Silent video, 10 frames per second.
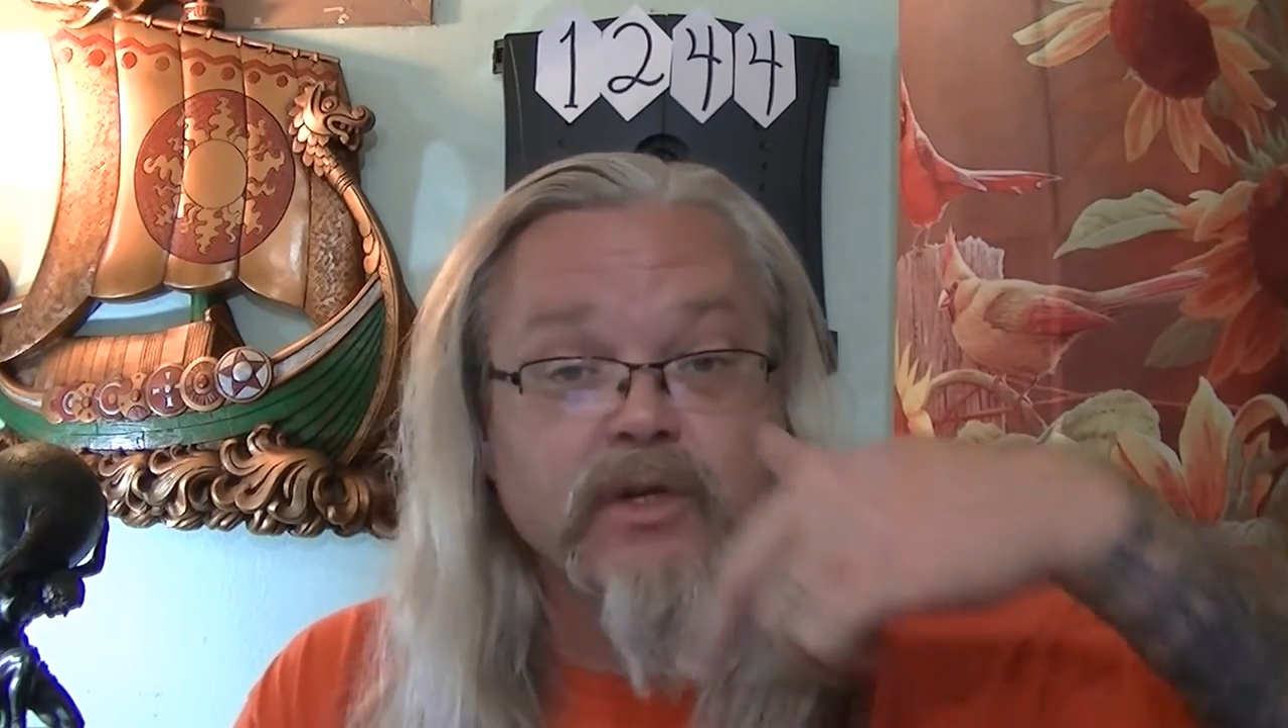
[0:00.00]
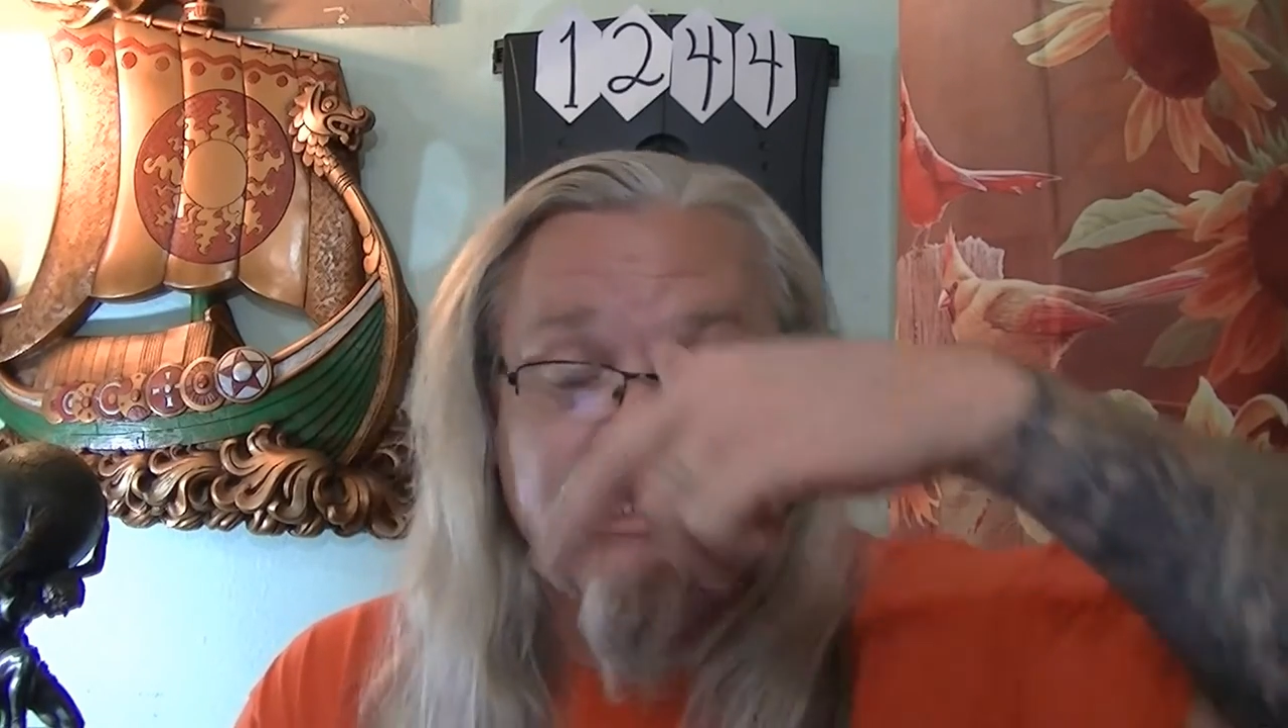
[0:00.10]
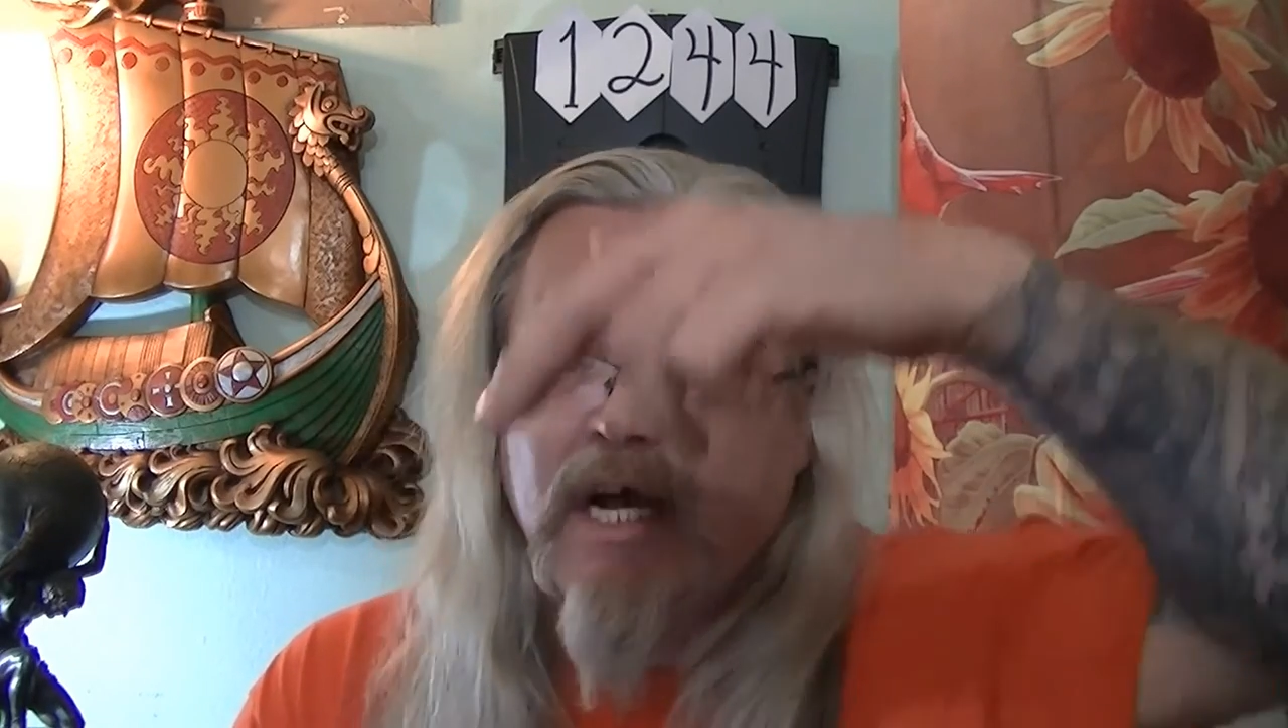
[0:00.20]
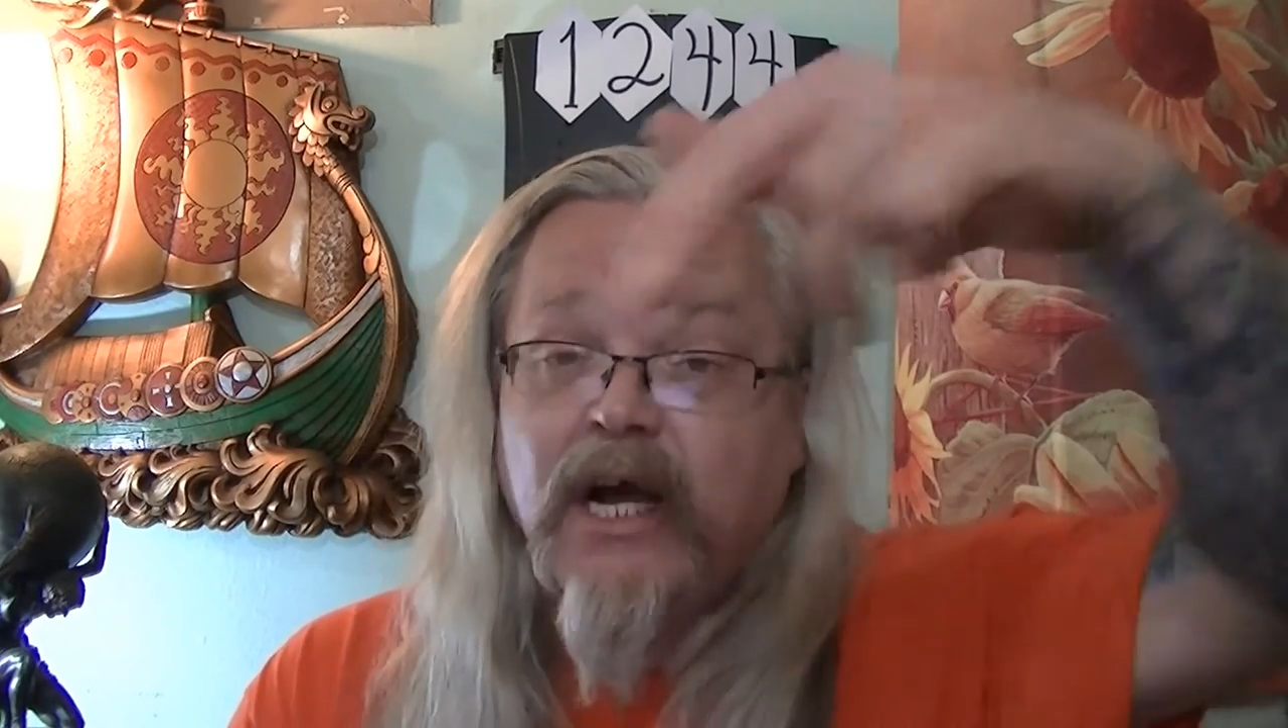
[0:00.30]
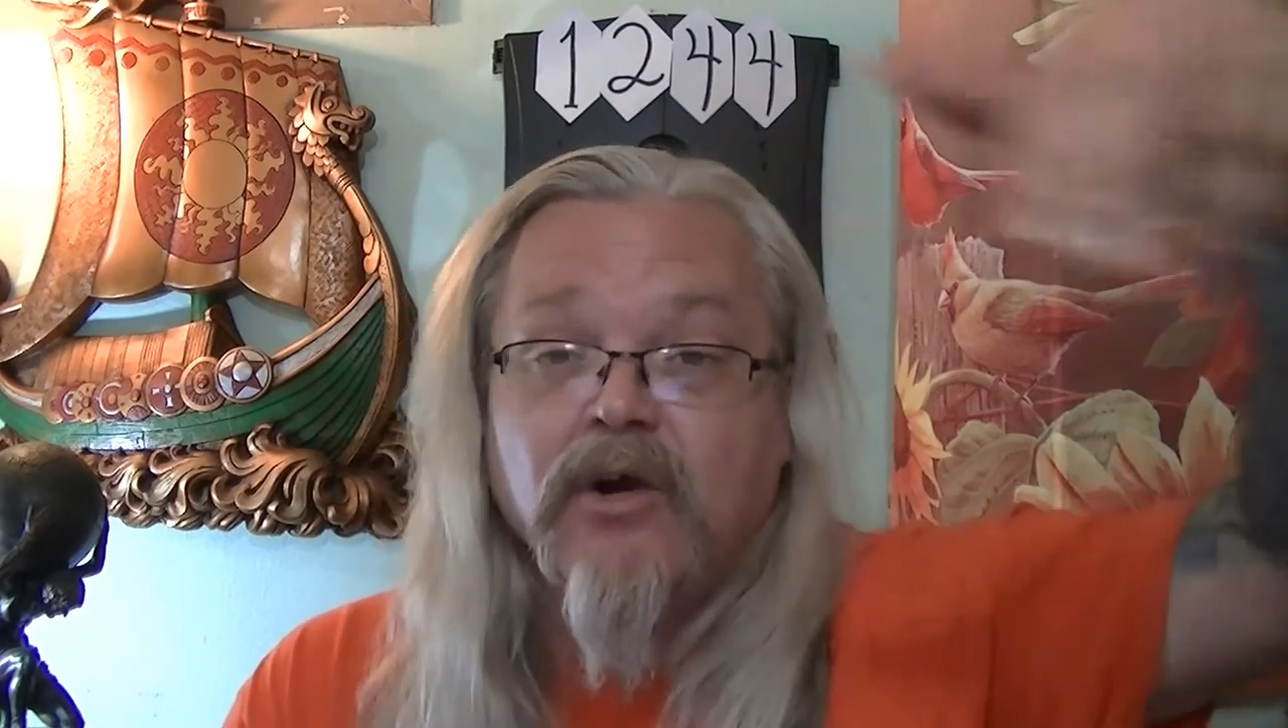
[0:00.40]

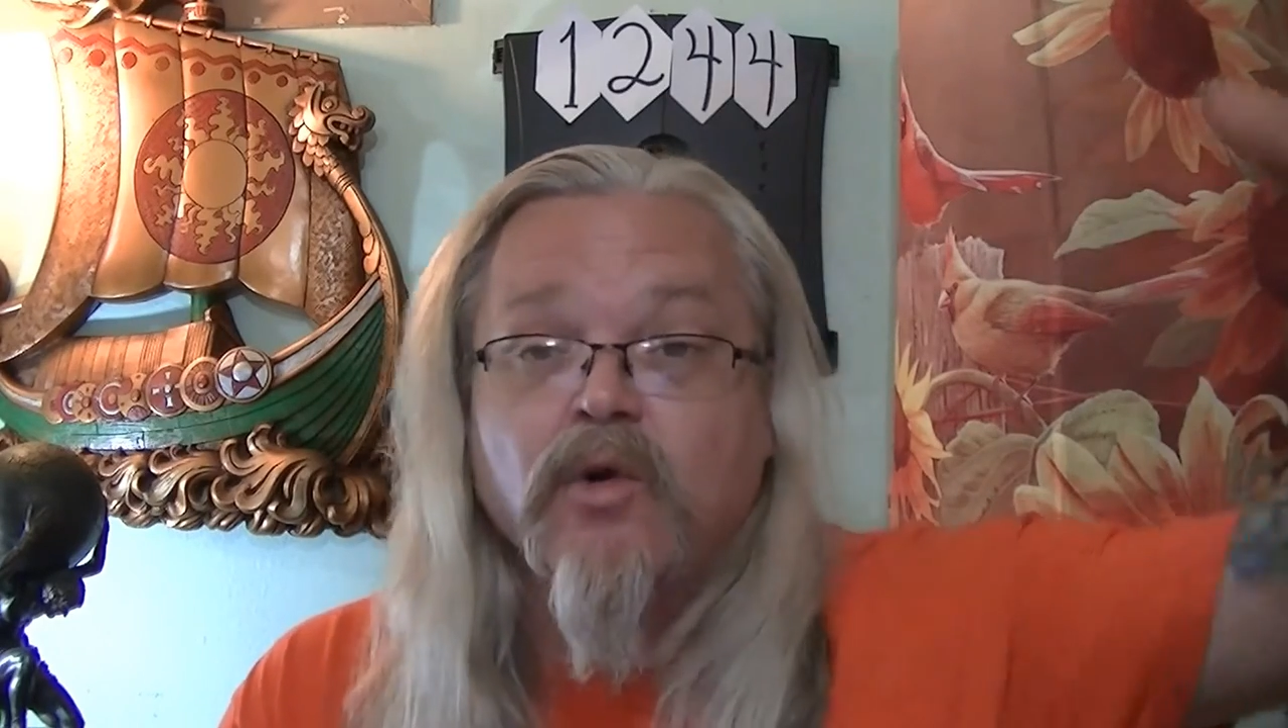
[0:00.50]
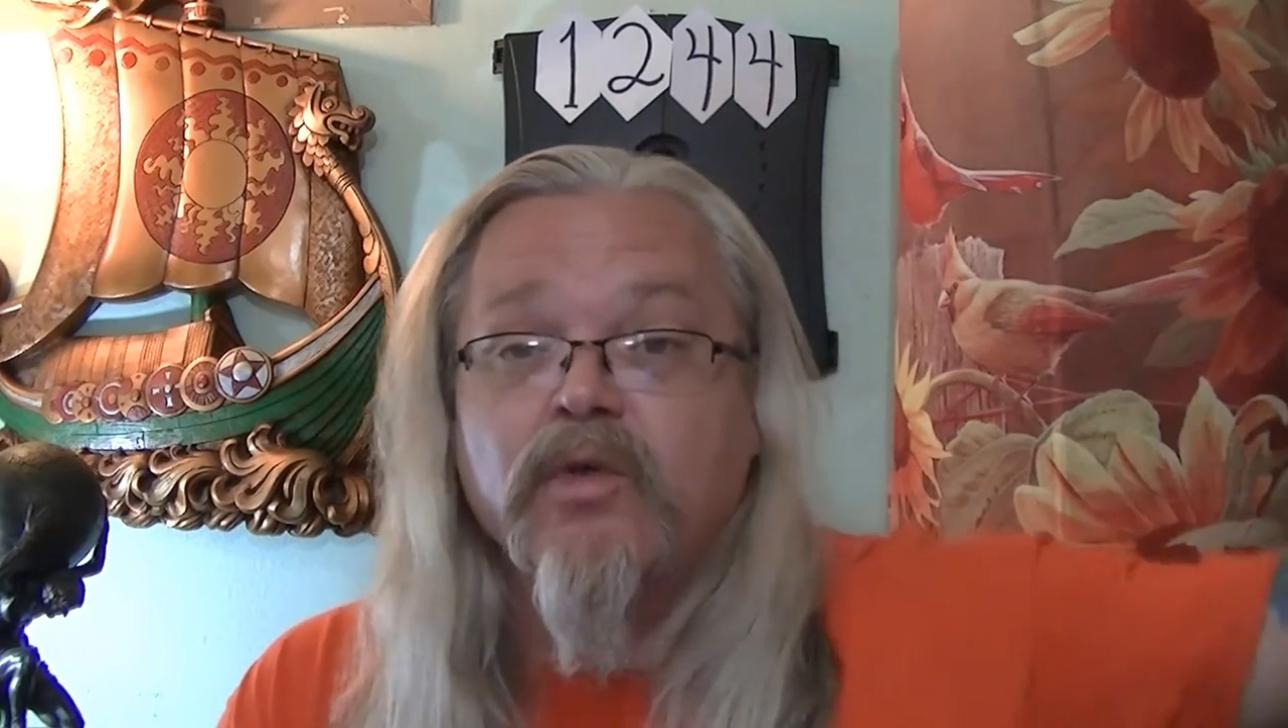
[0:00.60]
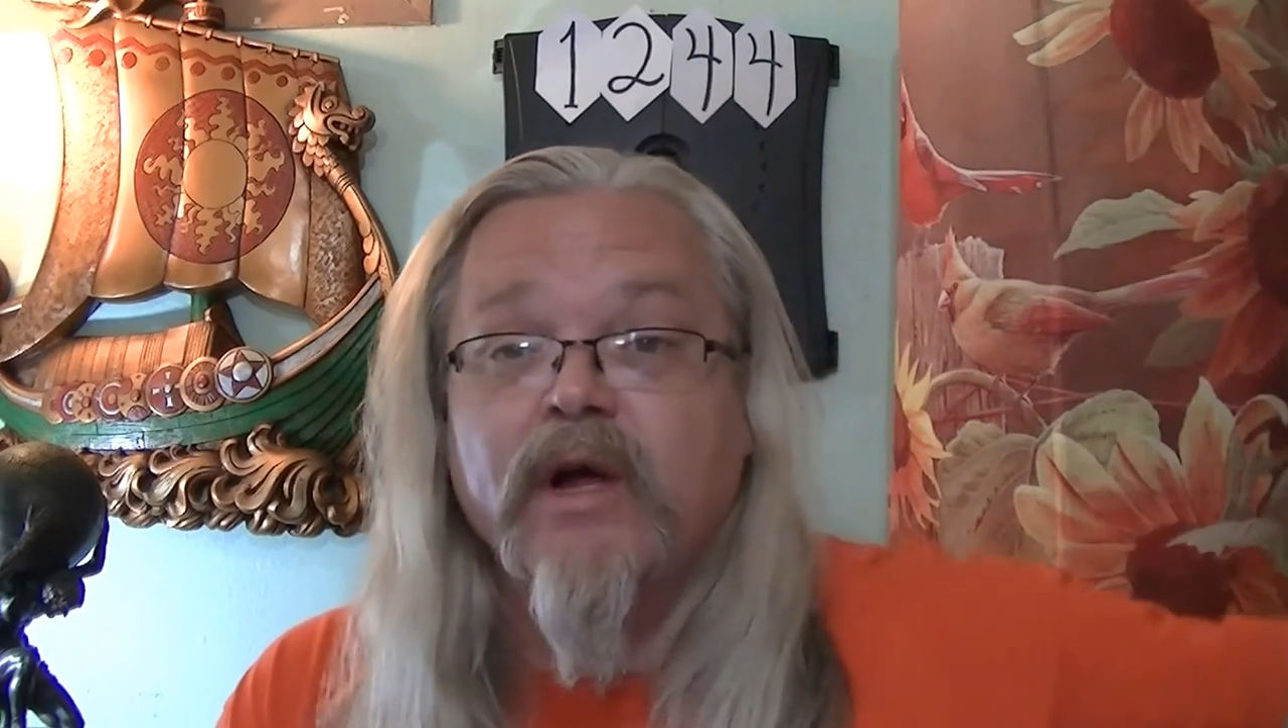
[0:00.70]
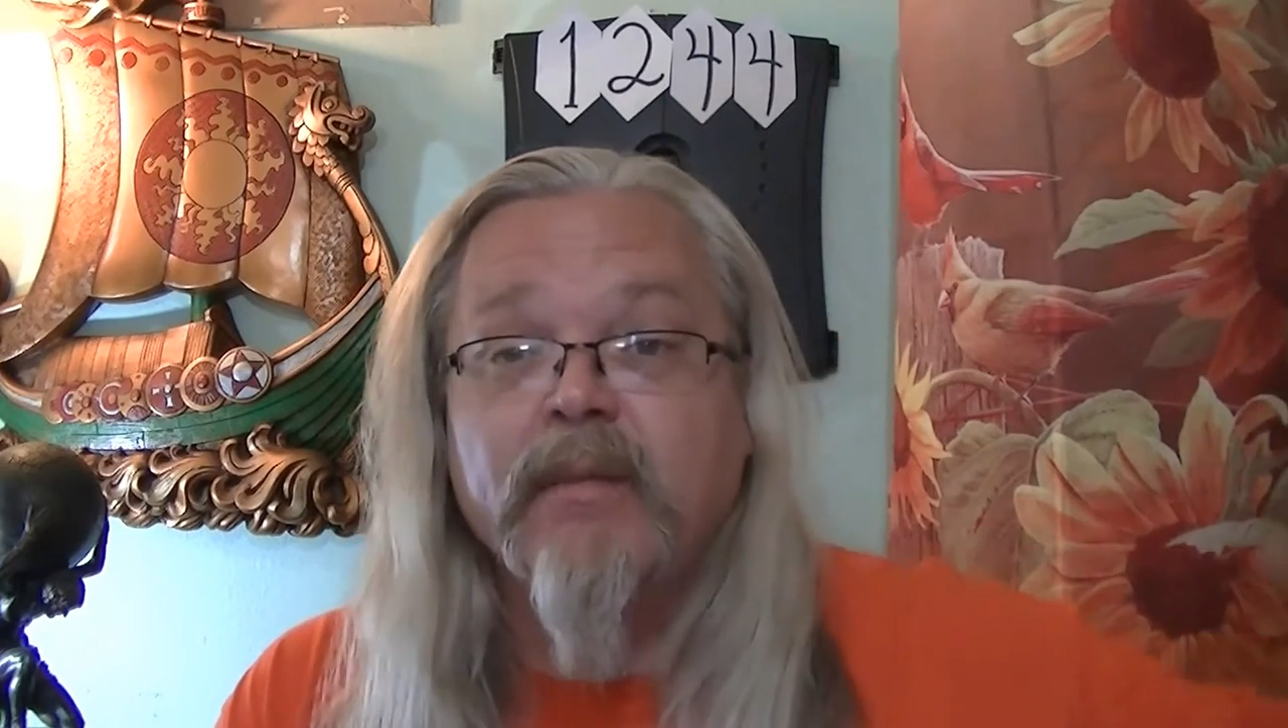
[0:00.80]
entire northern